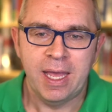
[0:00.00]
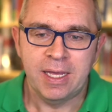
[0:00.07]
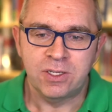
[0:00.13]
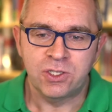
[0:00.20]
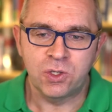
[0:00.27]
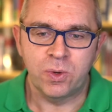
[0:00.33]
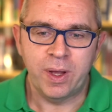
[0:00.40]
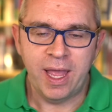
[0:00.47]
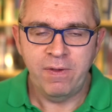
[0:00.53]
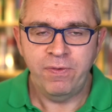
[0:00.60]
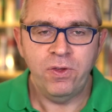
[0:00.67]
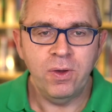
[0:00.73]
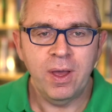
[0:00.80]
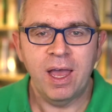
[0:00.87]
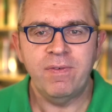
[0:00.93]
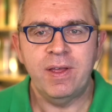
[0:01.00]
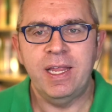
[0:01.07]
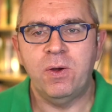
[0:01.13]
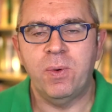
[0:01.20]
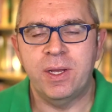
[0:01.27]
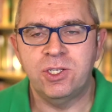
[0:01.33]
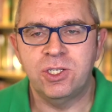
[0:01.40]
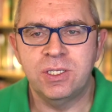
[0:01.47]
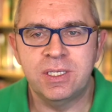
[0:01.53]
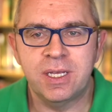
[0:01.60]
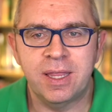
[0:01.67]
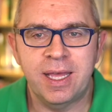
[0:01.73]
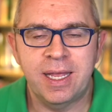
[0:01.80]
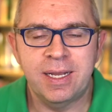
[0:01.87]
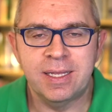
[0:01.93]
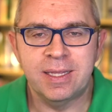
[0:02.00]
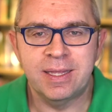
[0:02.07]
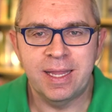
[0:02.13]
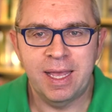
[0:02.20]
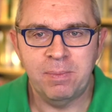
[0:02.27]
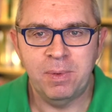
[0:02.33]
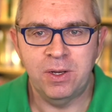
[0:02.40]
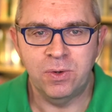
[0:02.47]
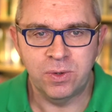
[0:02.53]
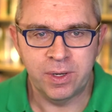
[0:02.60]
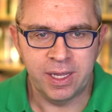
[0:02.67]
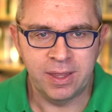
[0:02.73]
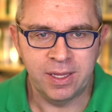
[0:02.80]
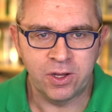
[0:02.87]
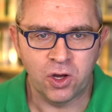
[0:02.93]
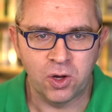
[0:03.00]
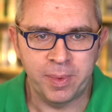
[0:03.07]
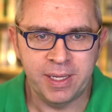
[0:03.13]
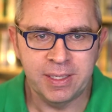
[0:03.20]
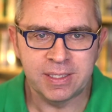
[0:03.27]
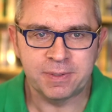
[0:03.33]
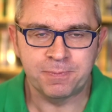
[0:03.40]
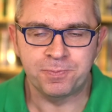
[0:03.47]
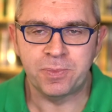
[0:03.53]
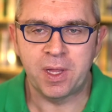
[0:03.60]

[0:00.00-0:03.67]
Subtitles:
So if you have any questions, then let me know in the comments.